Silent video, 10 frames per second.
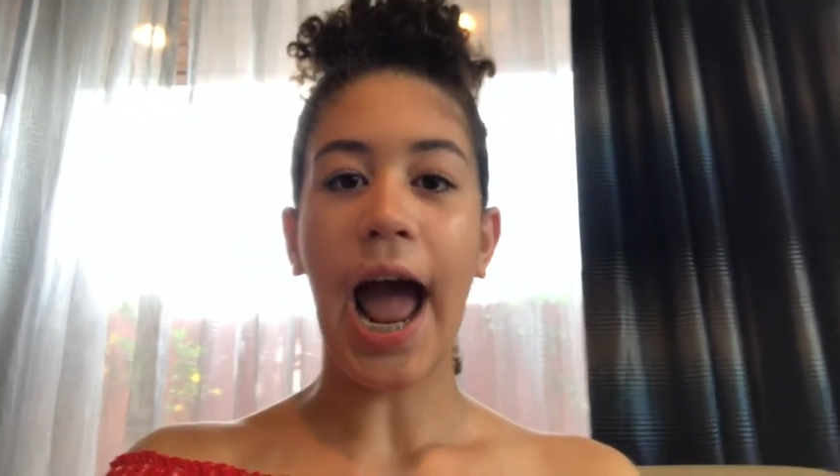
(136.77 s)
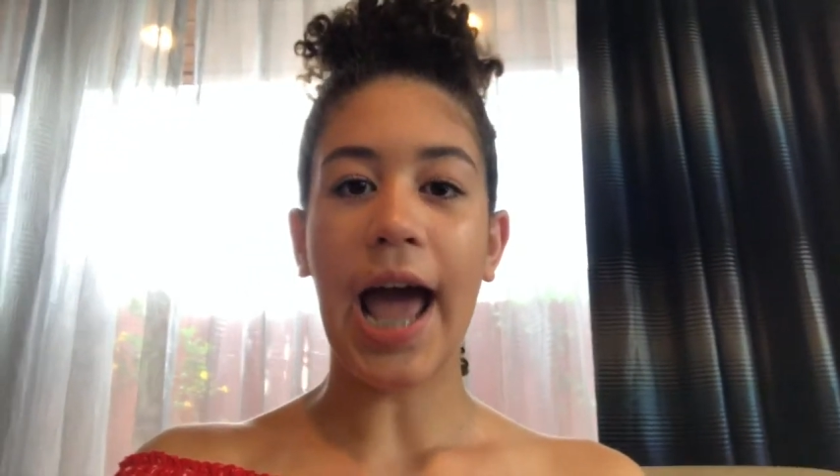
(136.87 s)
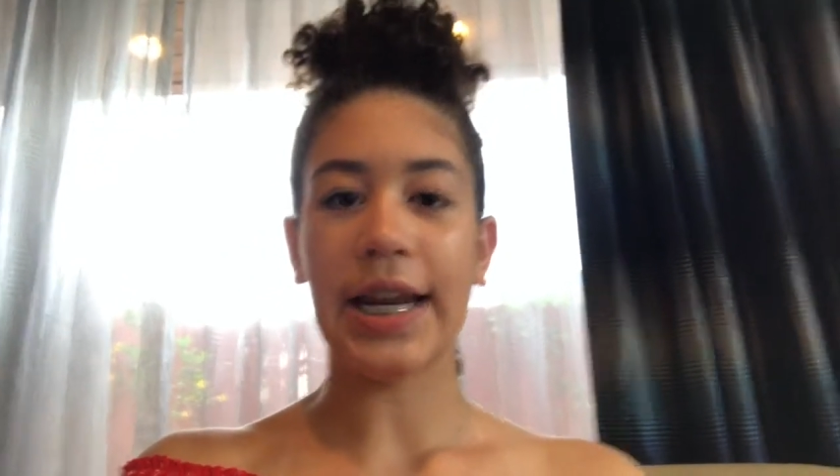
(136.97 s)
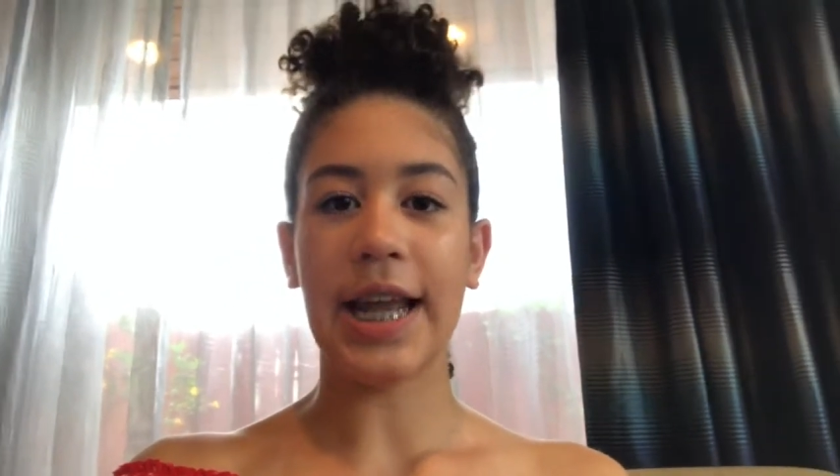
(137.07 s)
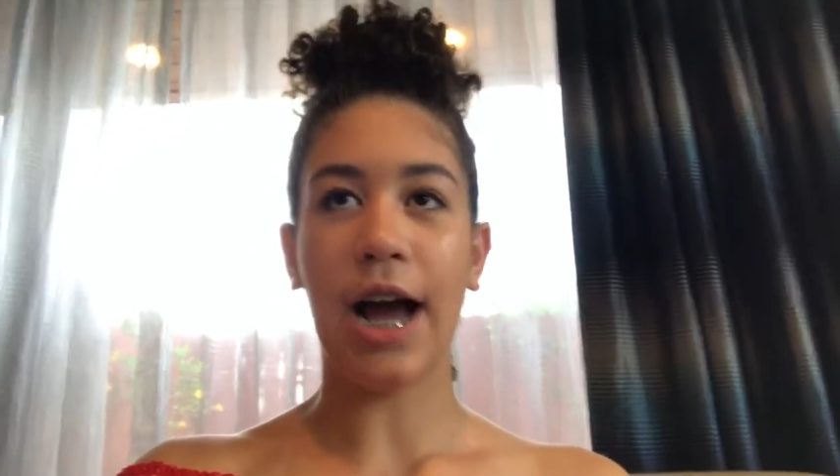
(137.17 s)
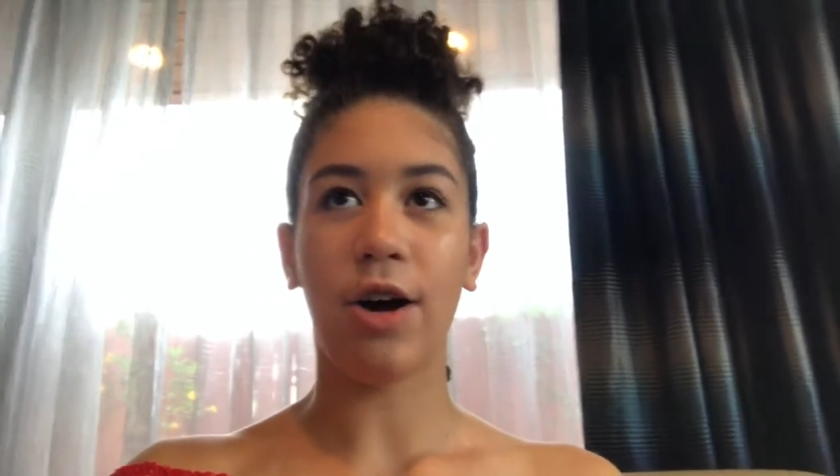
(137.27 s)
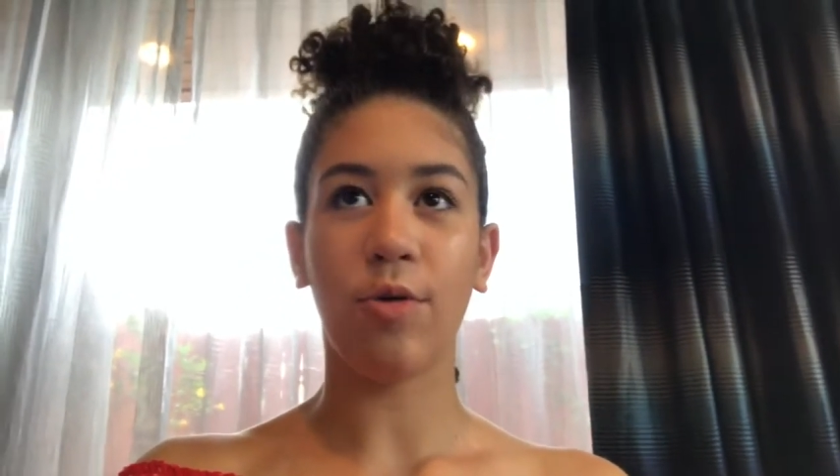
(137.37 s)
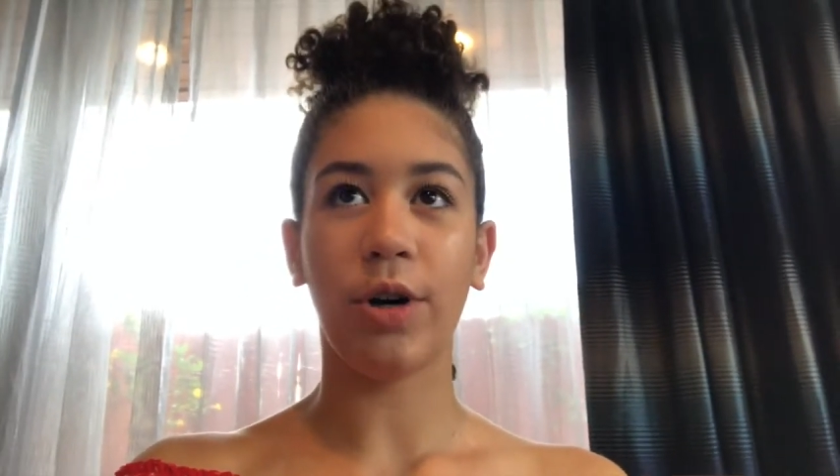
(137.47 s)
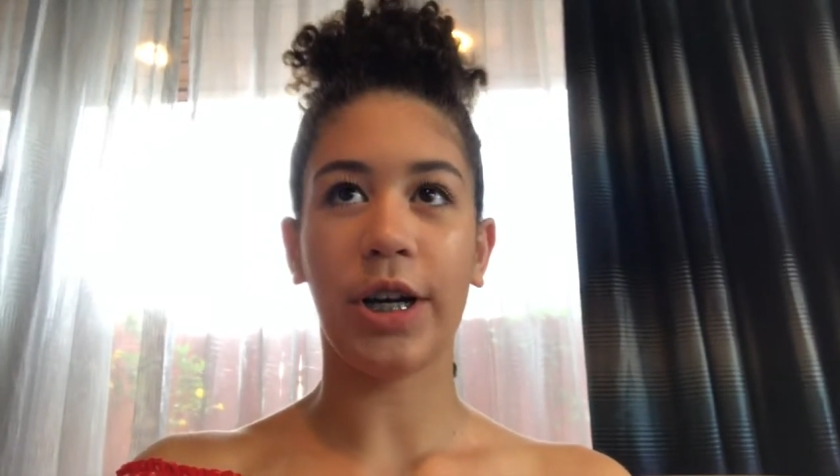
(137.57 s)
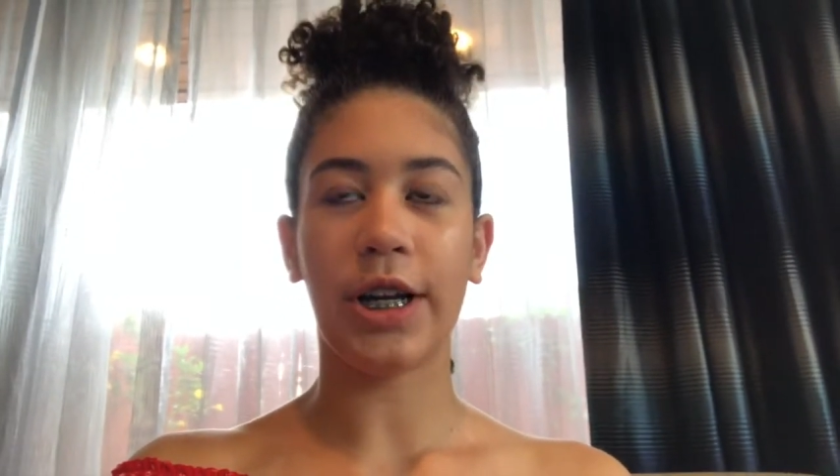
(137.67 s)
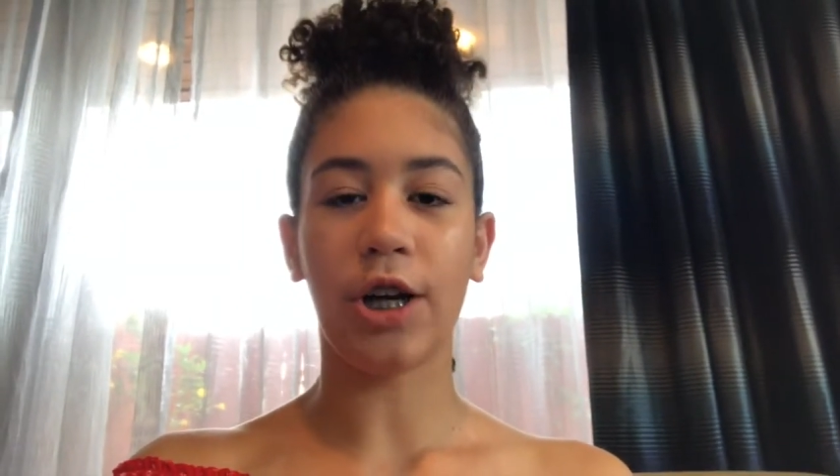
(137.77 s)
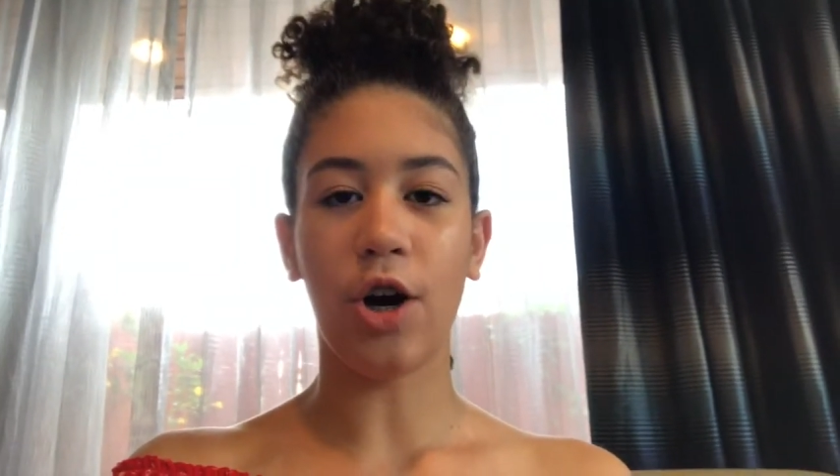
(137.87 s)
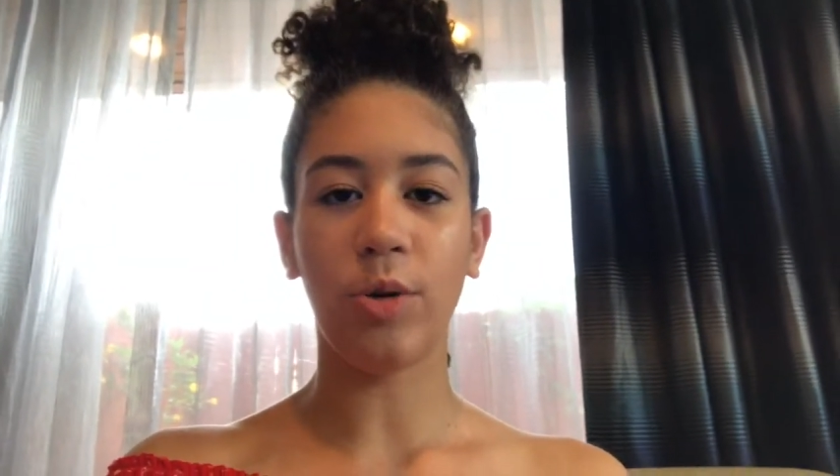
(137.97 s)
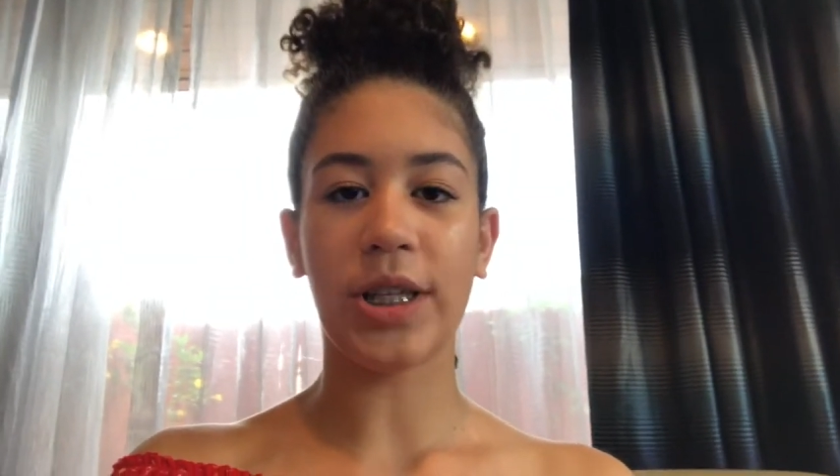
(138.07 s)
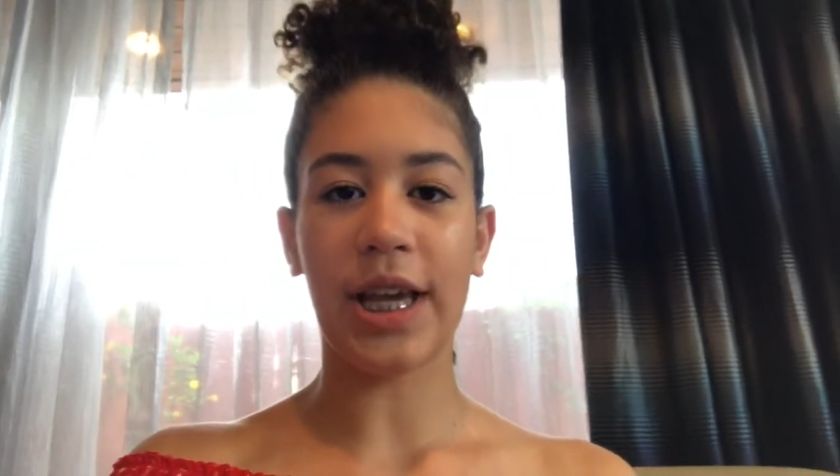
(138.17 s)
and now we're gonna
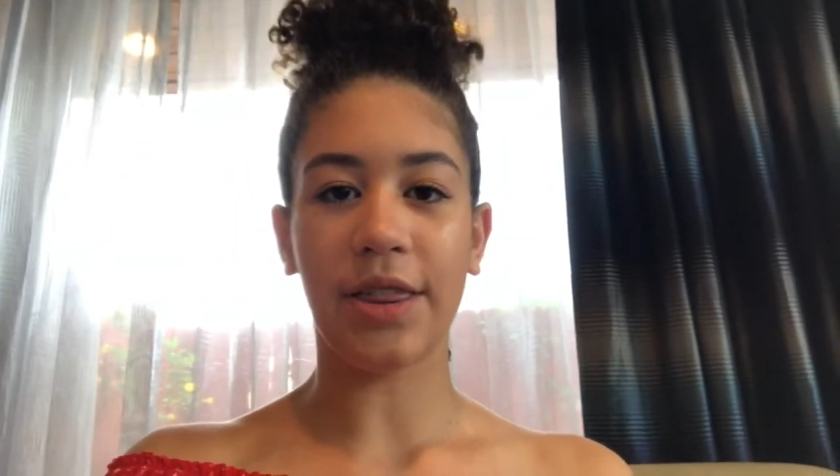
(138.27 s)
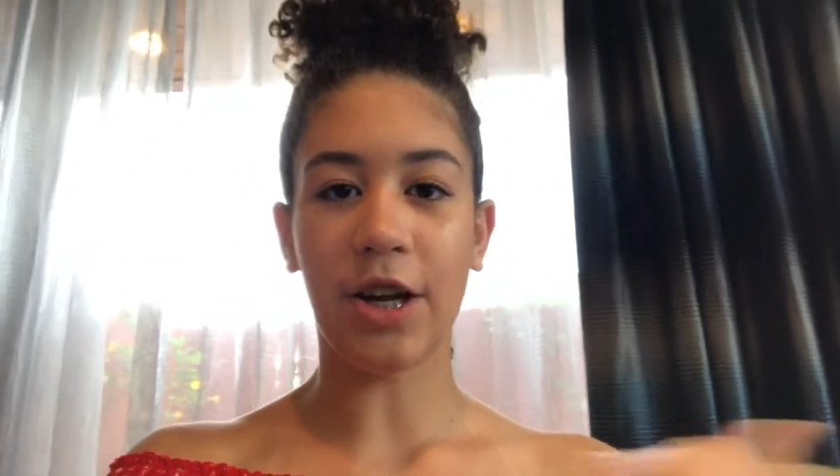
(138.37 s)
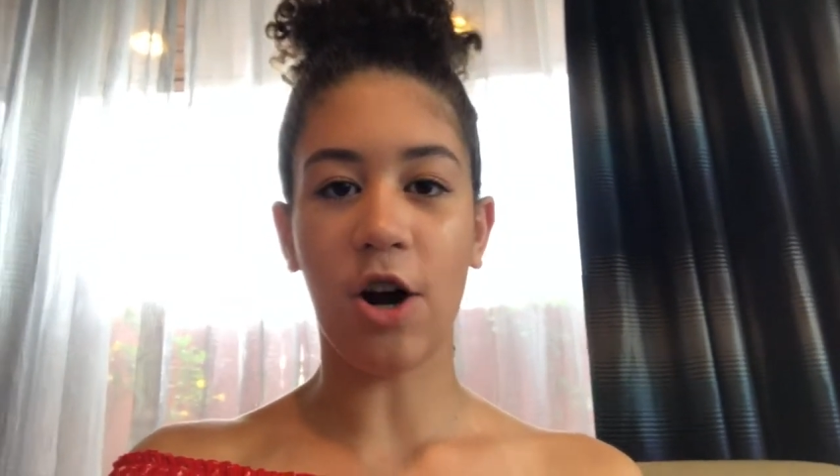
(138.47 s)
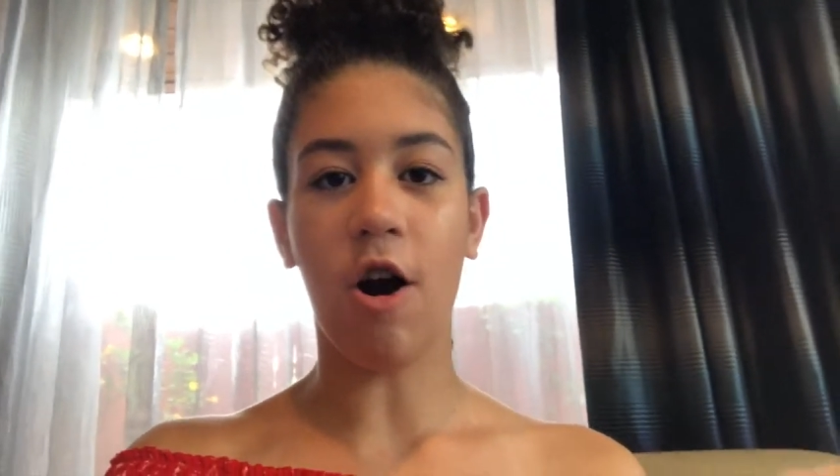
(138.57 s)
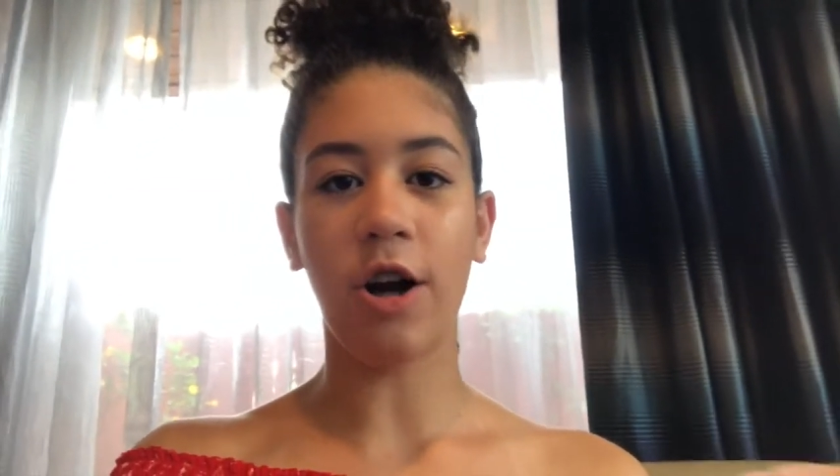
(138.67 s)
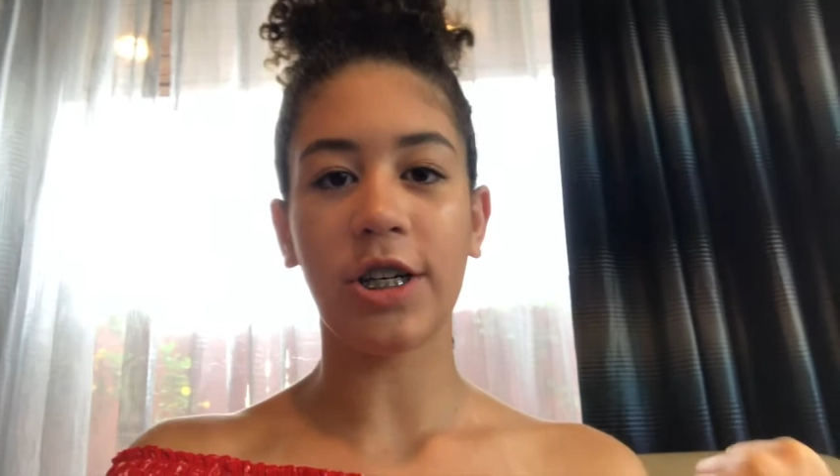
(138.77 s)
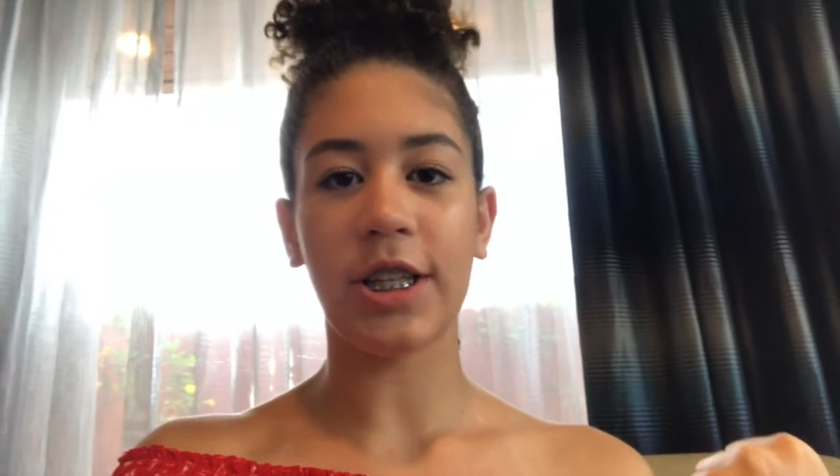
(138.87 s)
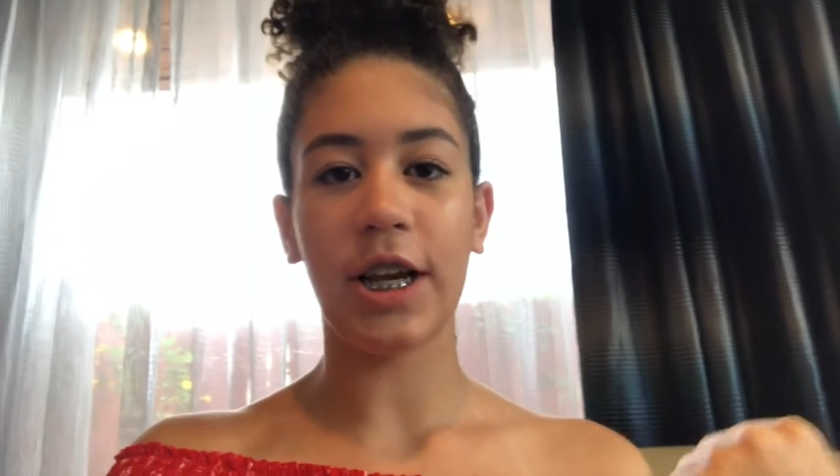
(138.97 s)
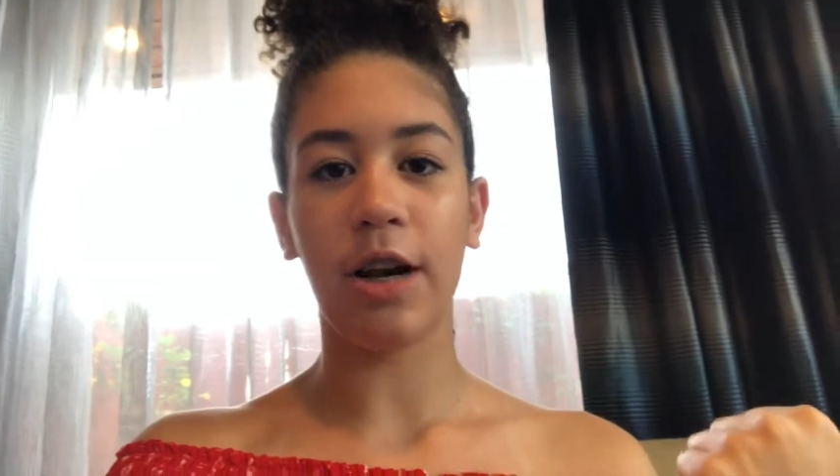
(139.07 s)
go take the car to the